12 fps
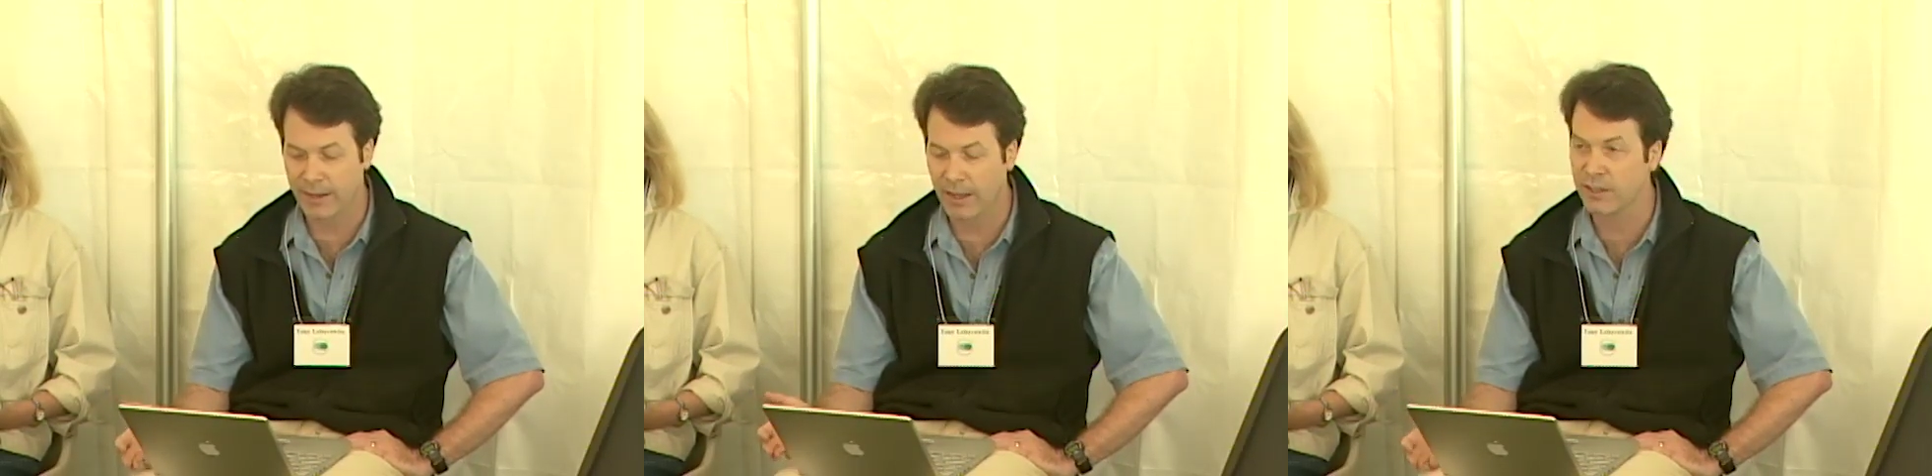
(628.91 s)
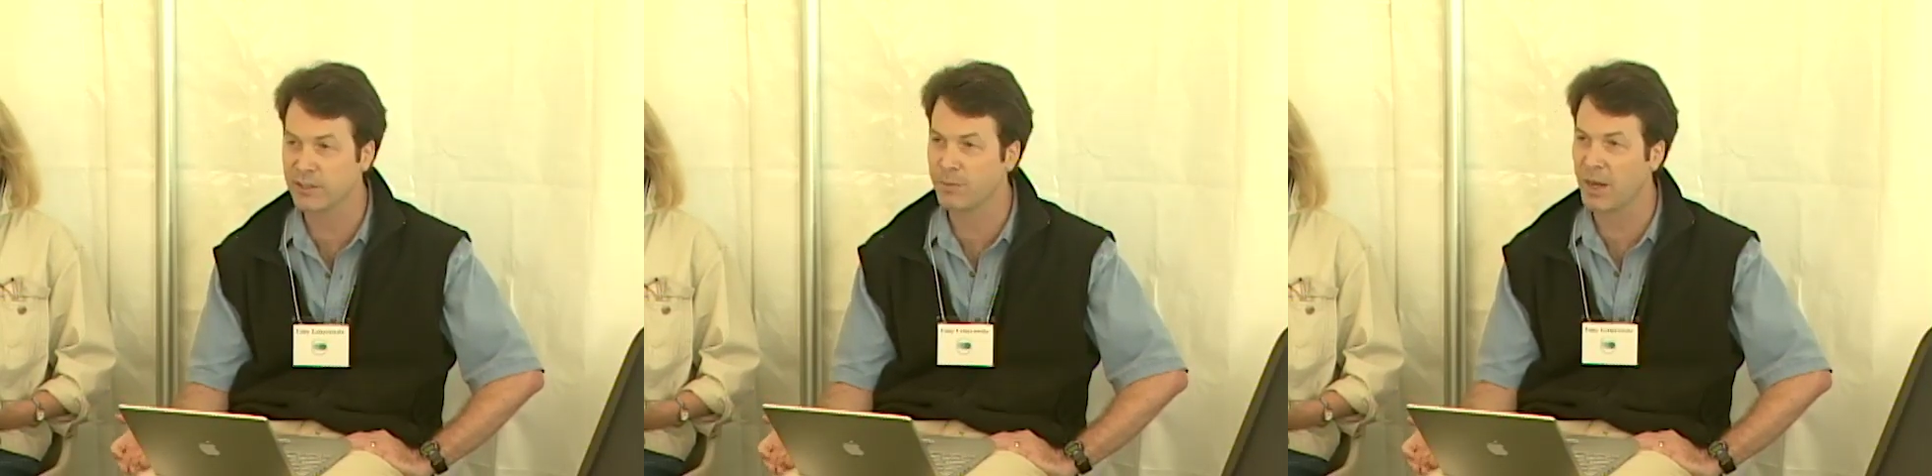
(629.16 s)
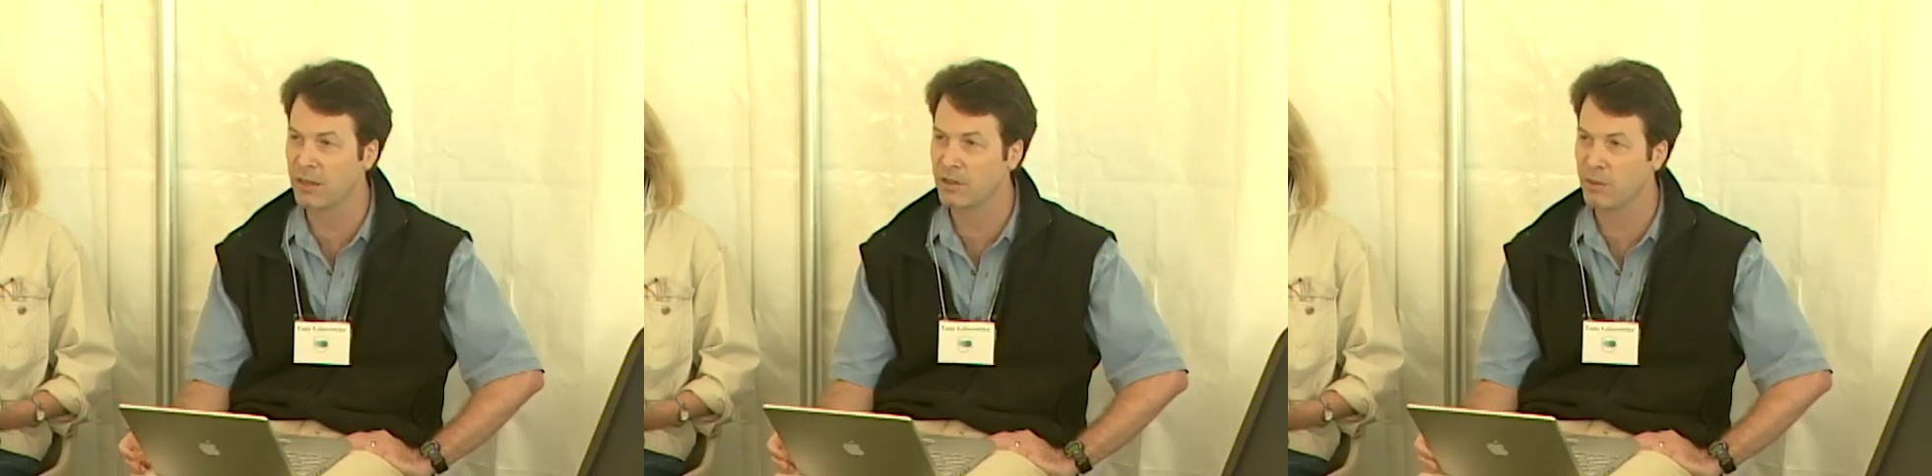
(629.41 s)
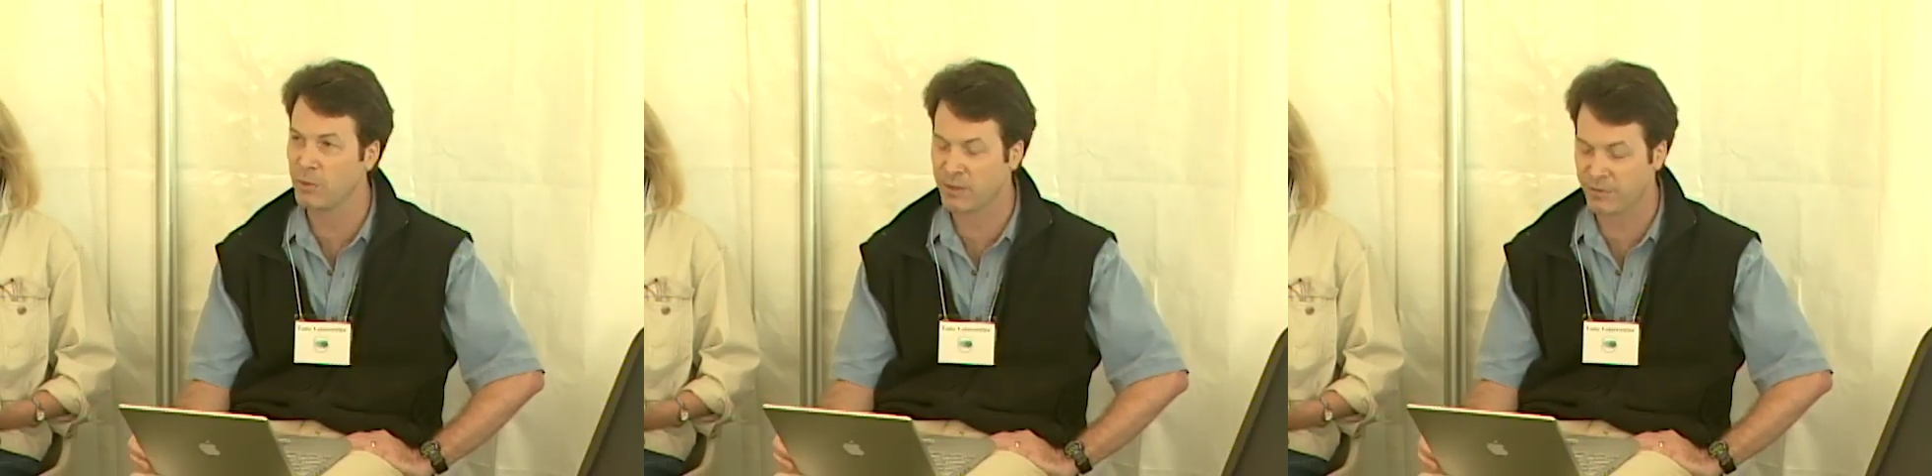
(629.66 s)
tell us about
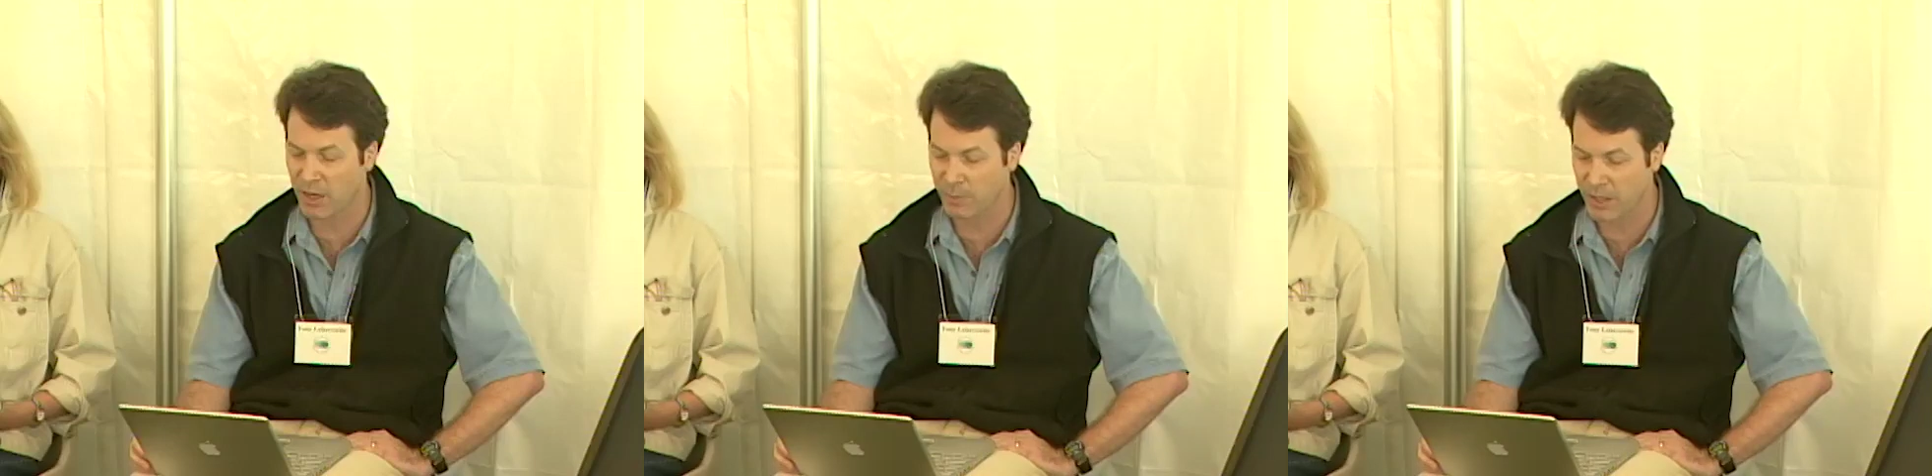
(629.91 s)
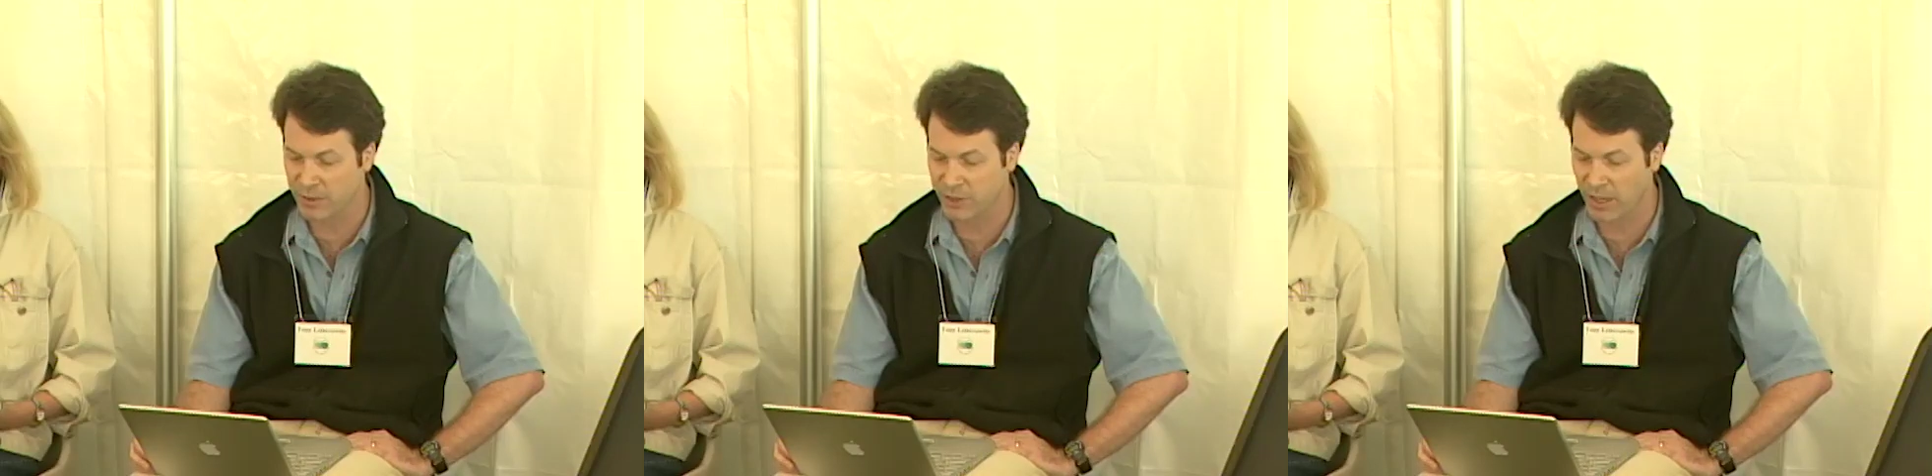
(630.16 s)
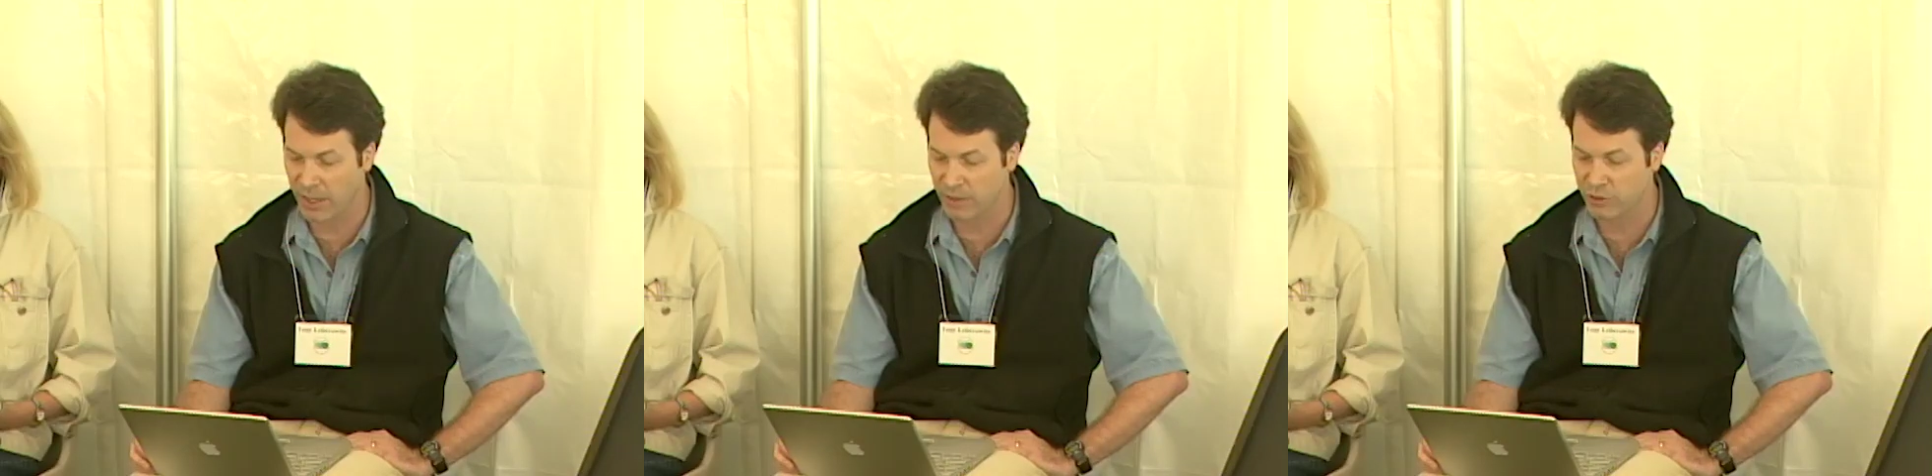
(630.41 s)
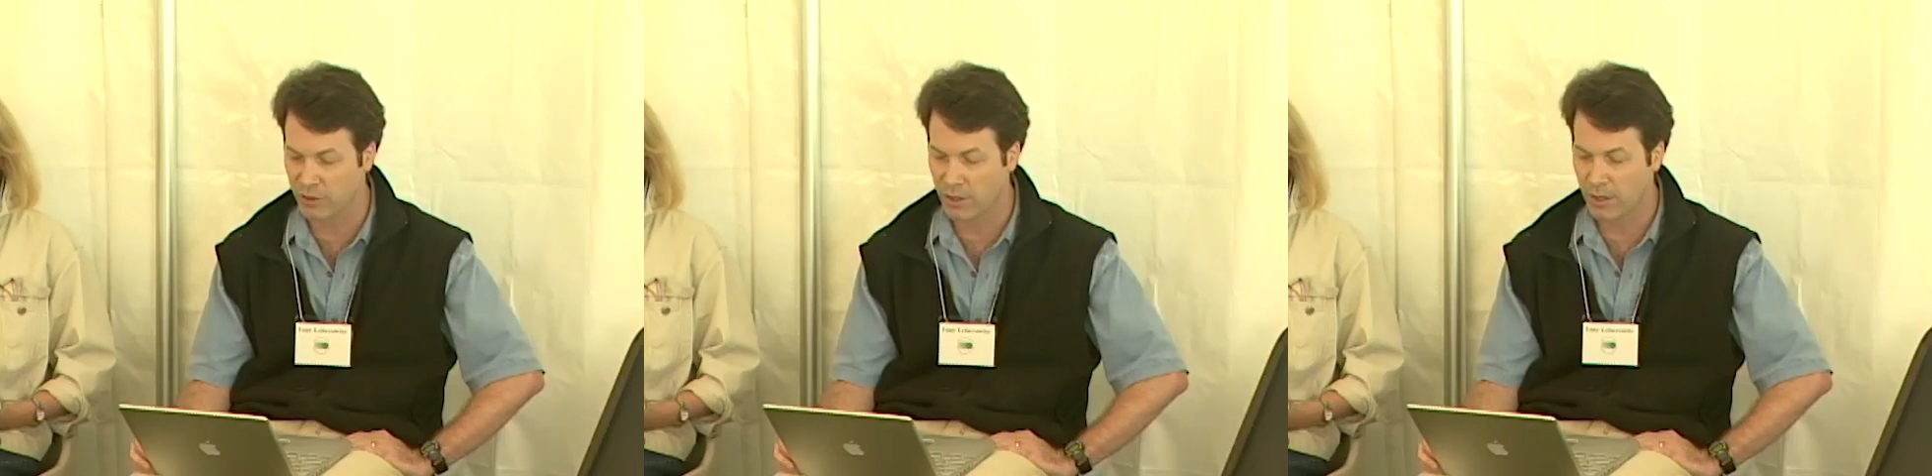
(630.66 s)
global environmental
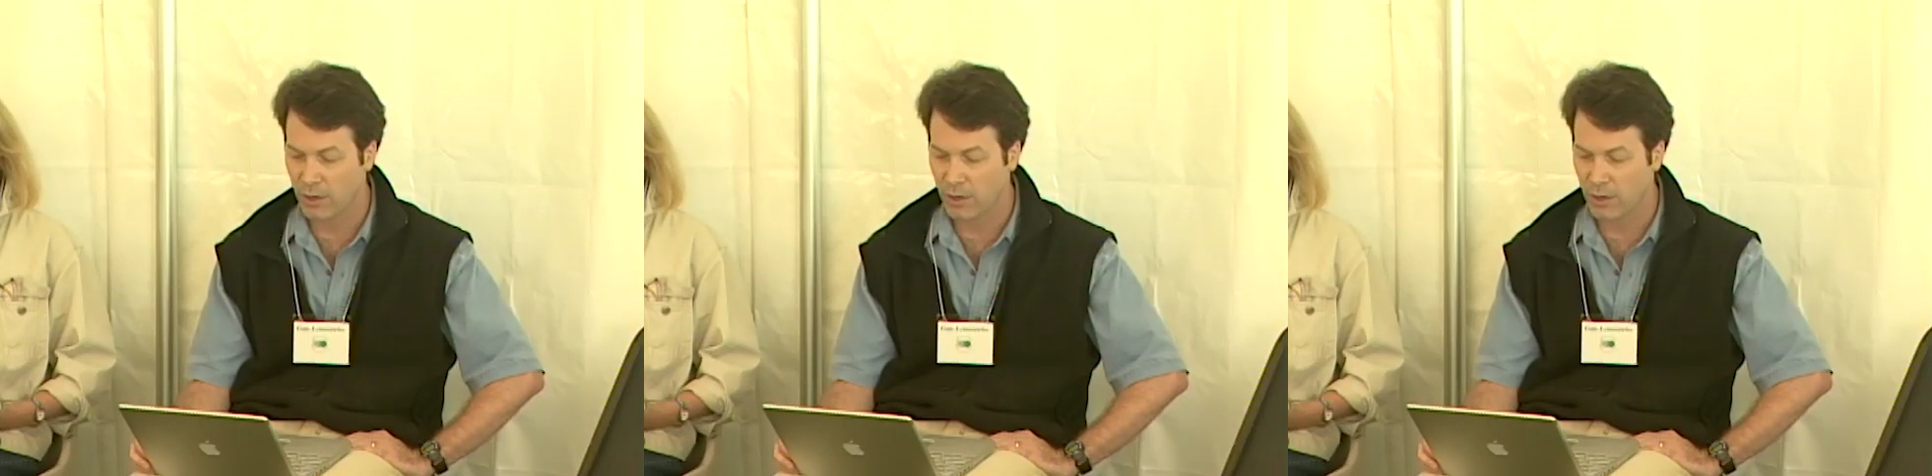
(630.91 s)
change